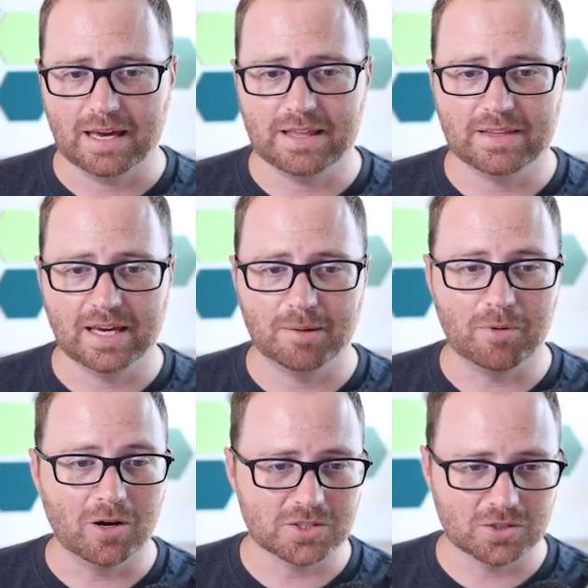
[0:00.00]
And then
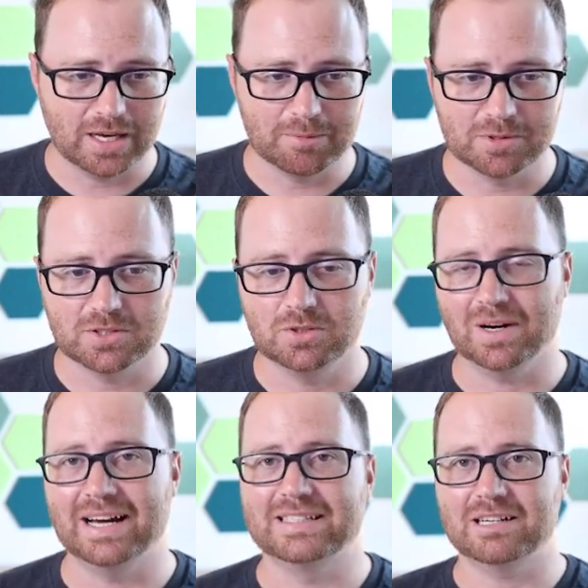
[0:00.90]
I'm also able
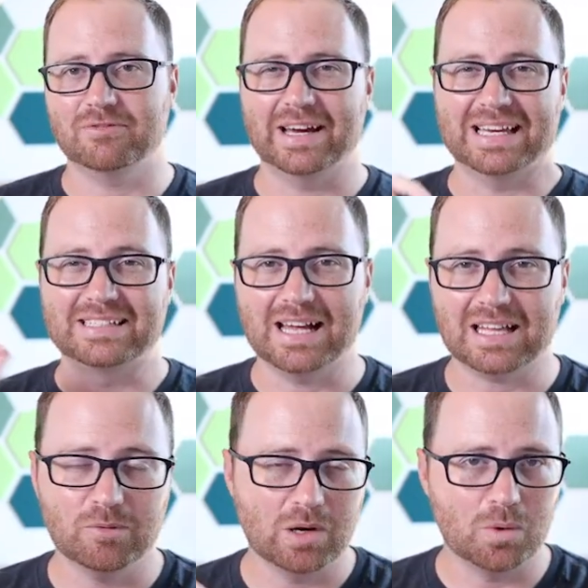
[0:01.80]
to identify
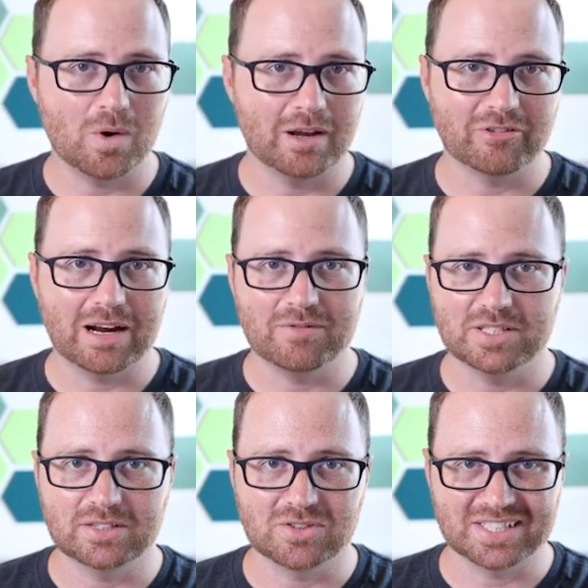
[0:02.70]
exactly what I want for every
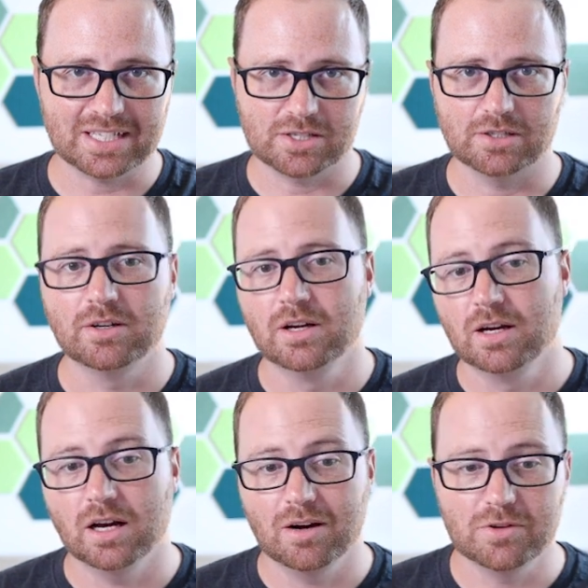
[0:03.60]
single section
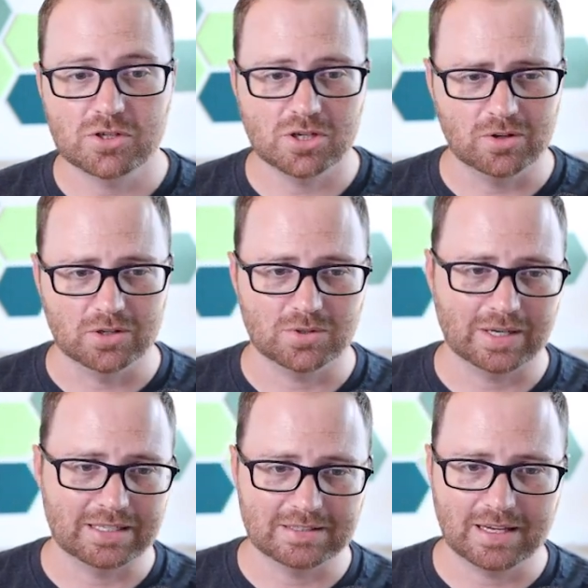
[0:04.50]
of the show notes.
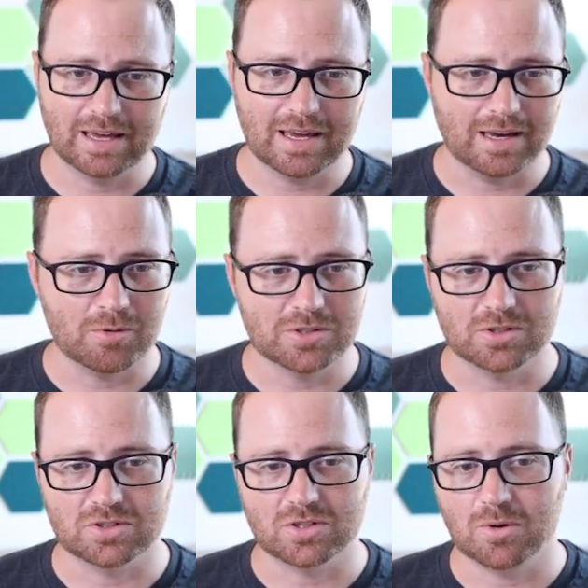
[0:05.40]
So I can say, hey, I want
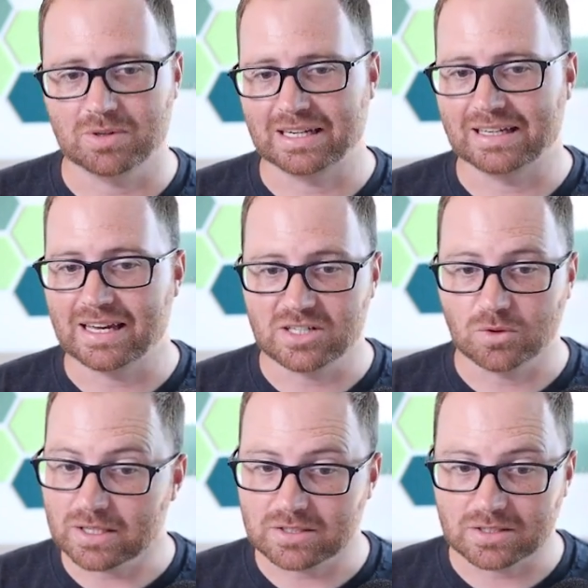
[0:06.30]
you to start with an engaging
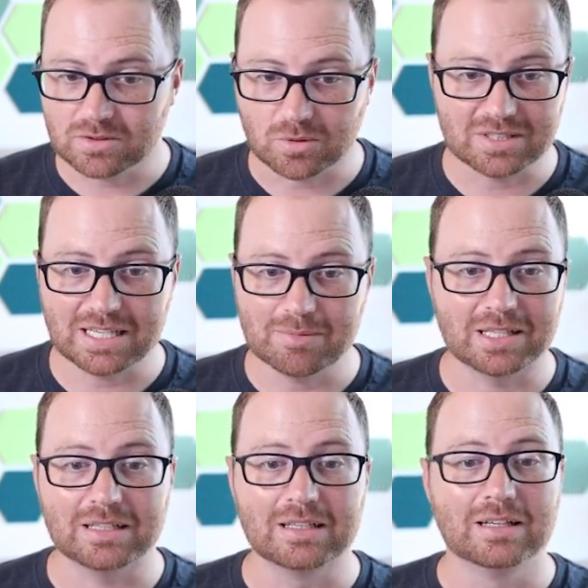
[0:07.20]
question or
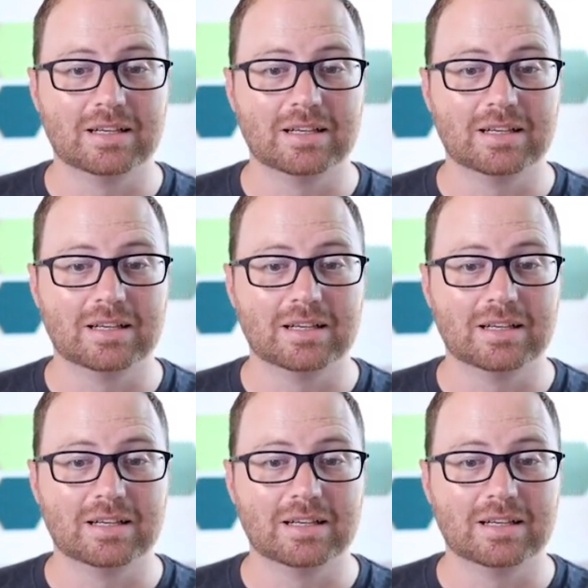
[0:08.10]
statement